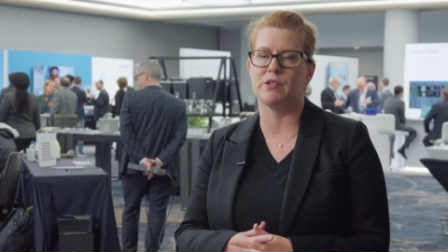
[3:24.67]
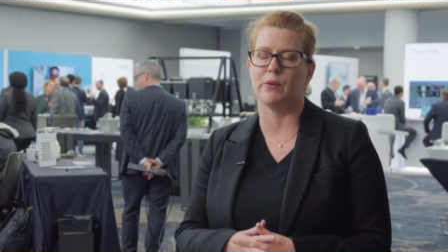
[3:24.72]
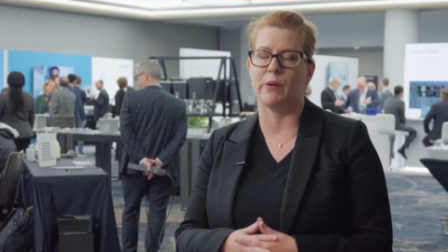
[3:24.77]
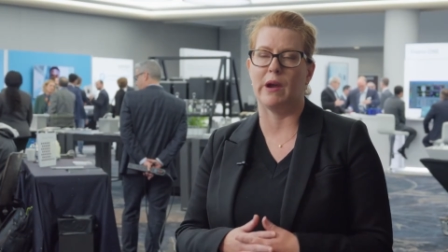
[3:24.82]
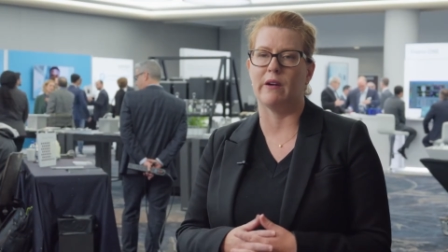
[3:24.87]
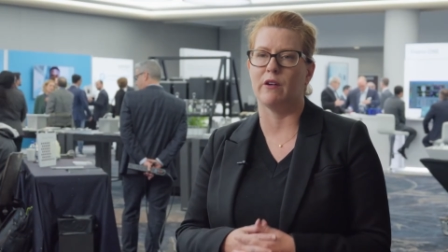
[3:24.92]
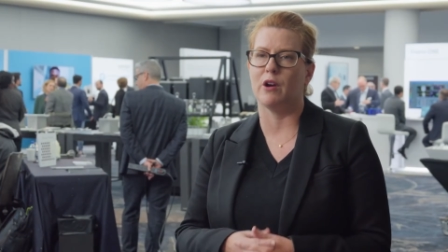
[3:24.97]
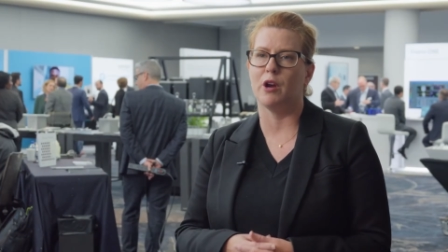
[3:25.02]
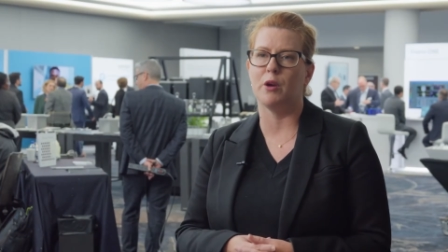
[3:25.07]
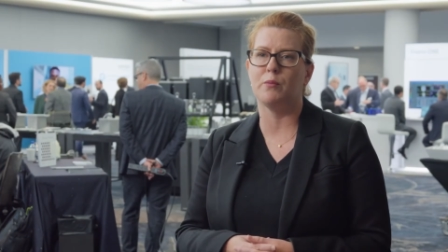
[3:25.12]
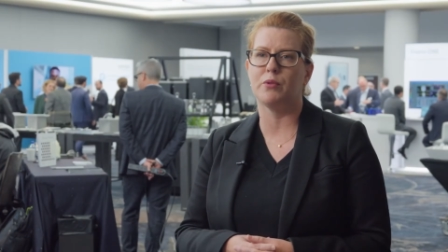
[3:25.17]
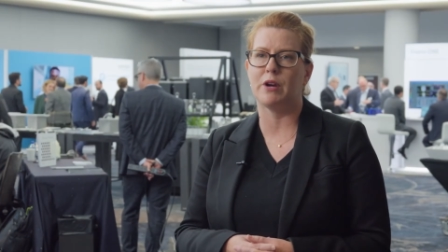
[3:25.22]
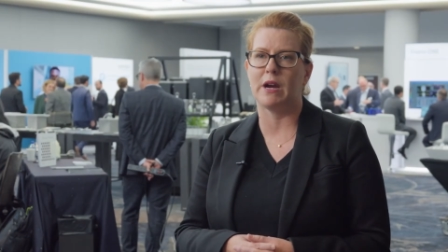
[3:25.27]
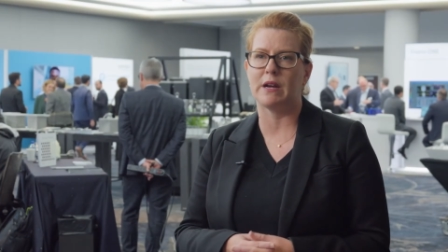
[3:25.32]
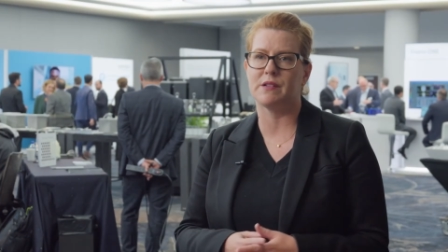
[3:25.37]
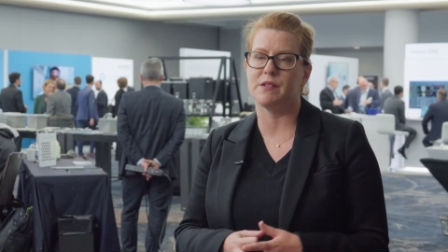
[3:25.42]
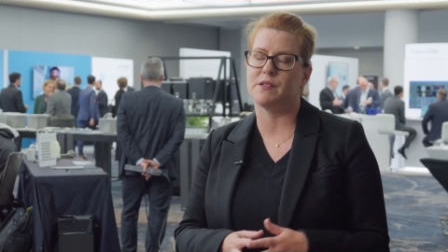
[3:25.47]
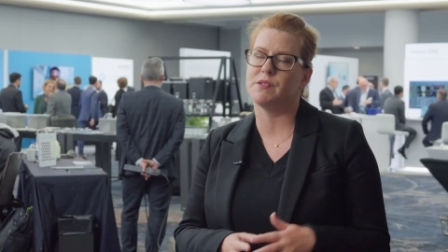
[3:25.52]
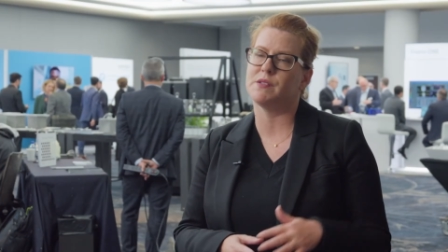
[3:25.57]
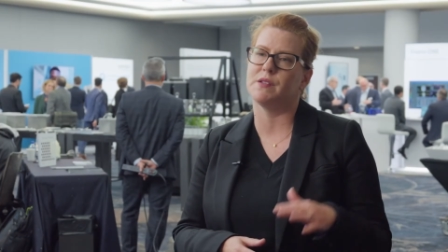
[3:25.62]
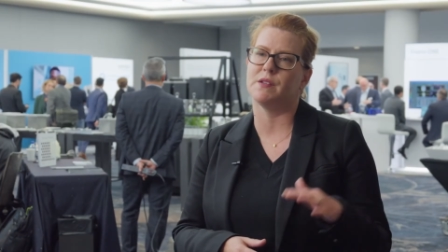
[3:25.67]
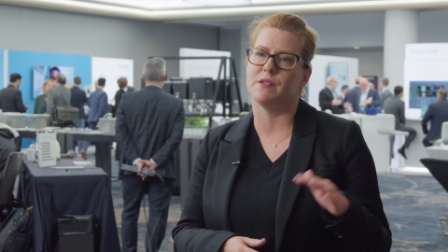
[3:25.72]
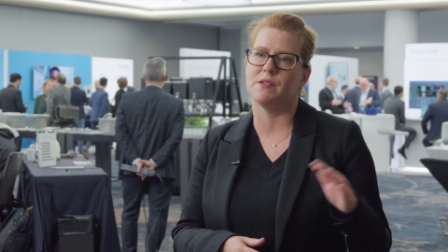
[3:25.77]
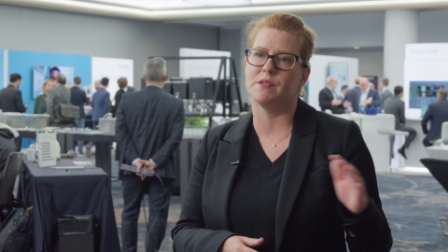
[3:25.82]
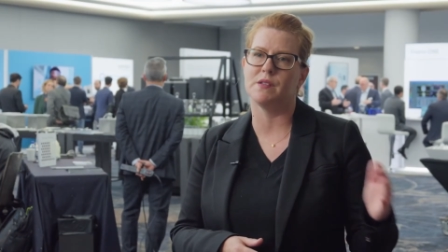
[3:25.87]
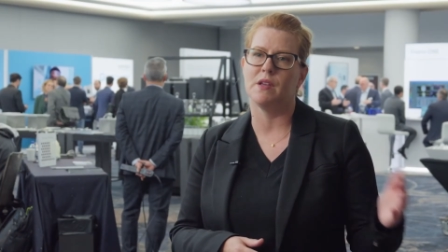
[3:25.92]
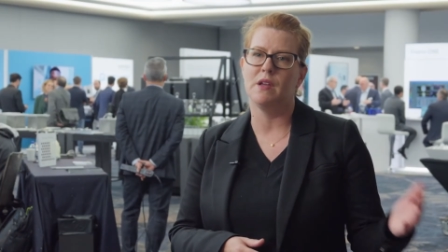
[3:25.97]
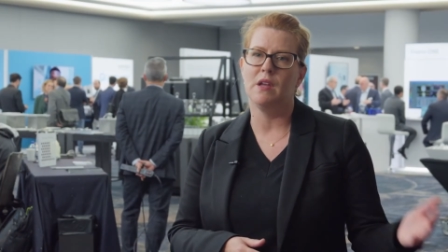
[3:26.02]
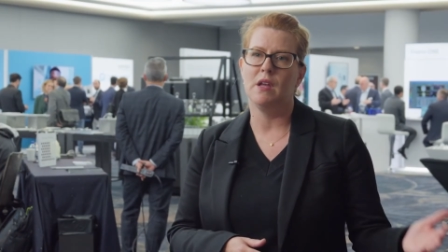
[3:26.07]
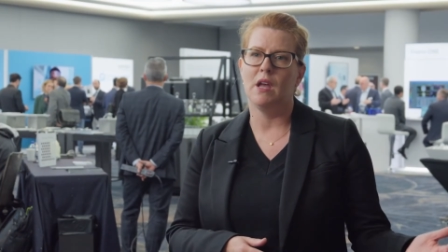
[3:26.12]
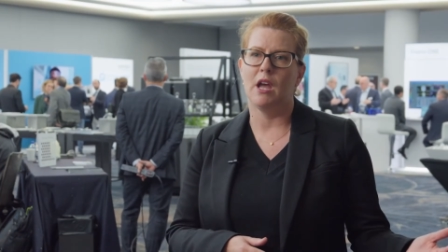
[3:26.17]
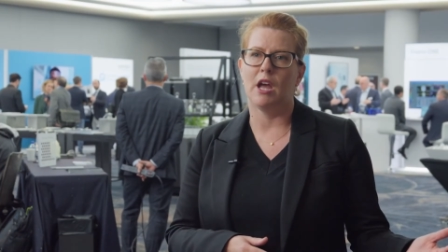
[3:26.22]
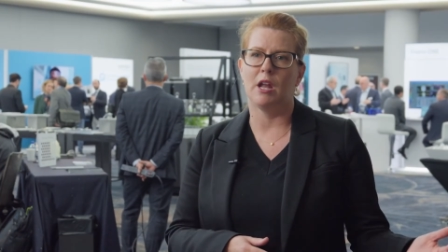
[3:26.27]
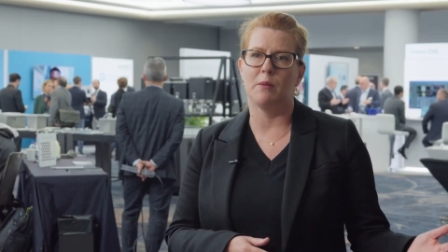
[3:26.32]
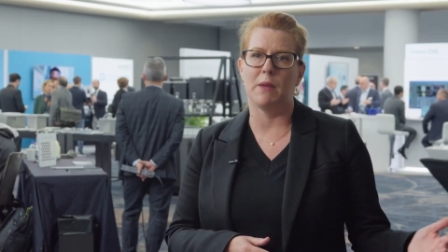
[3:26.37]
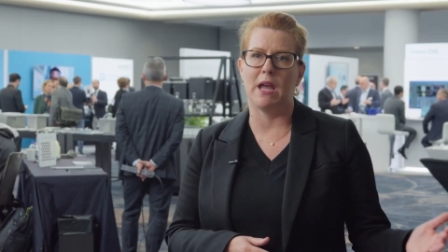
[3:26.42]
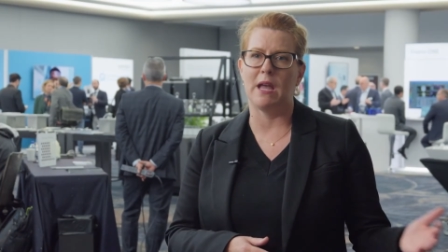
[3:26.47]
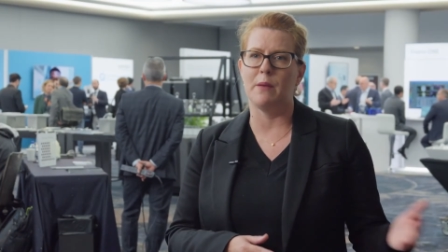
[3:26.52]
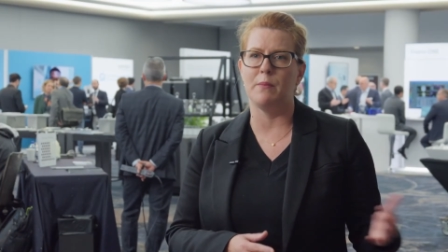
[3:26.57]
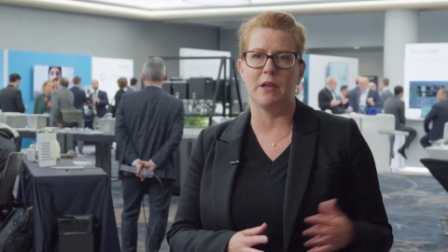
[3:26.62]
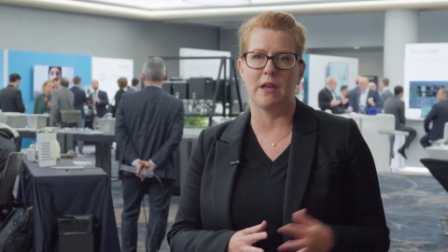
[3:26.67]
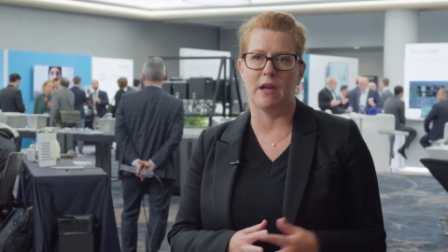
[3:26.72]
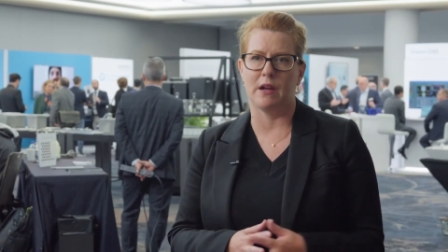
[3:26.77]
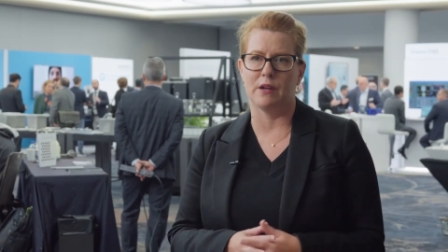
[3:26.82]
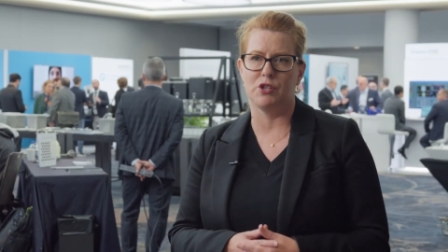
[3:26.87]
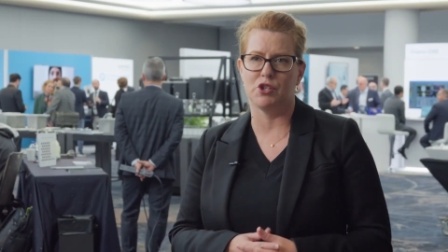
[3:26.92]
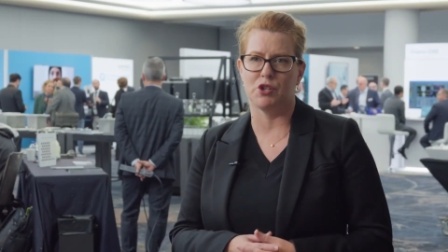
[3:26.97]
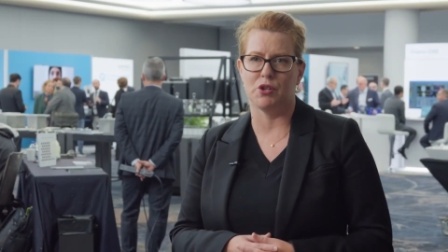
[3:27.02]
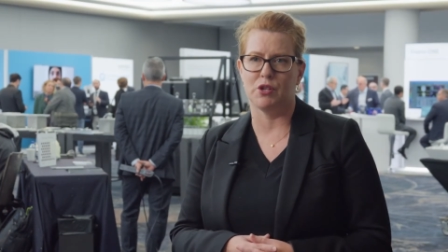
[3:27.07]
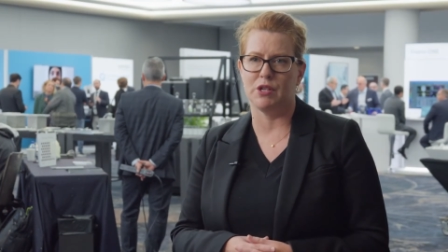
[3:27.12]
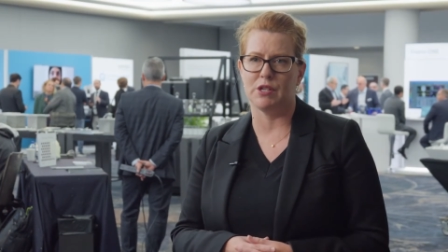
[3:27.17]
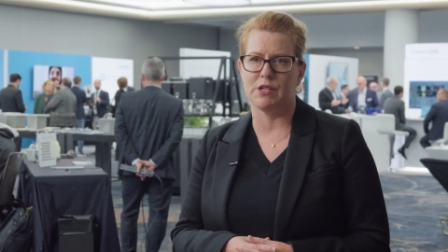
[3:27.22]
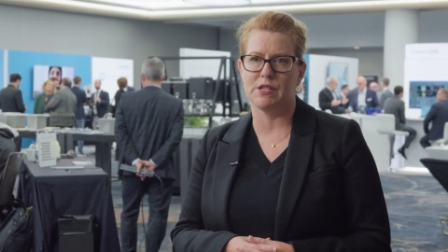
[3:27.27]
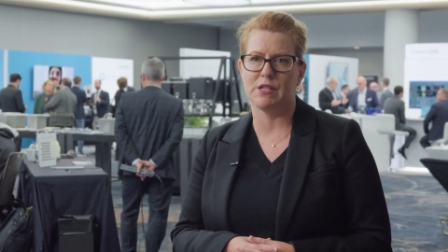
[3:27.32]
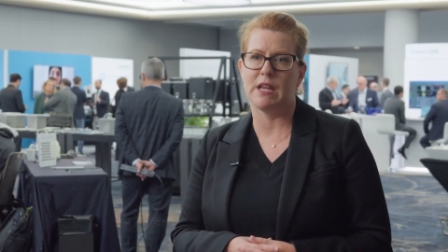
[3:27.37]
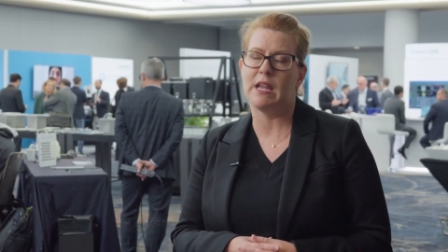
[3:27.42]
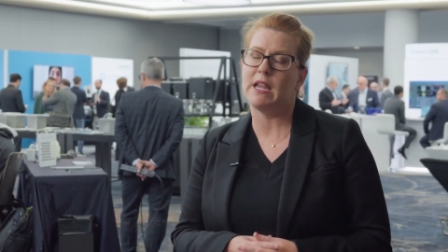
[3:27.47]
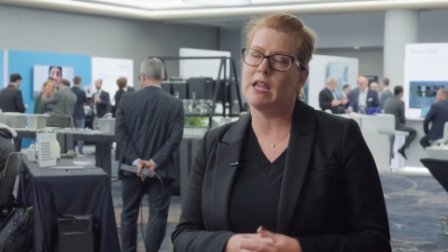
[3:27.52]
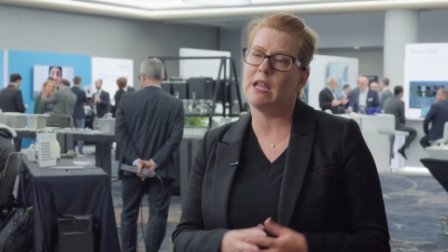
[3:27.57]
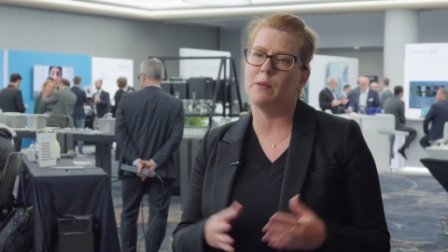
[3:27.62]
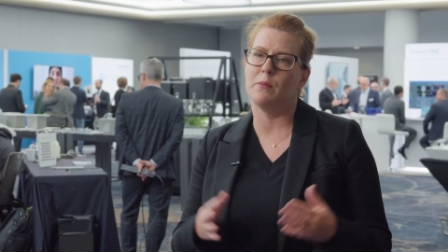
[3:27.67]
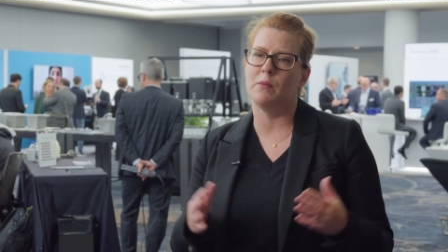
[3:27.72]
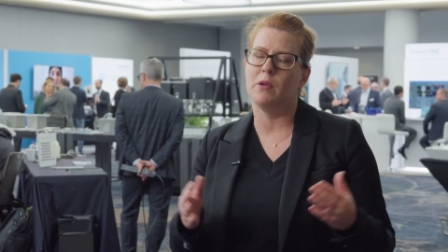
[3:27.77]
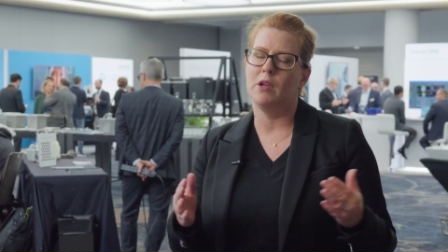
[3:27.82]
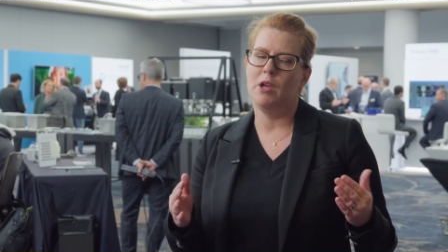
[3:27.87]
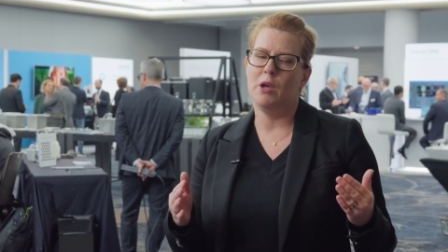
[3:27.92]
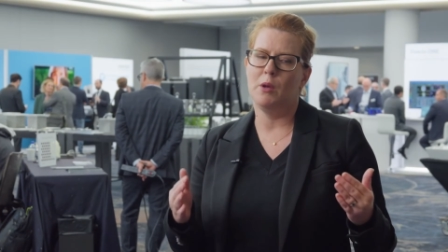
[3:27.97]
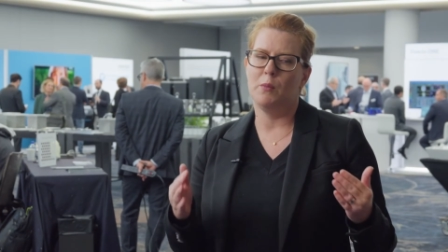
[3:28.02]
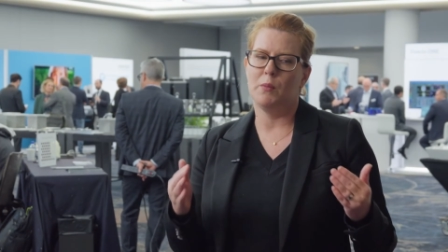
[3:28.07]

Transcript: to our own practices and maybe our junior team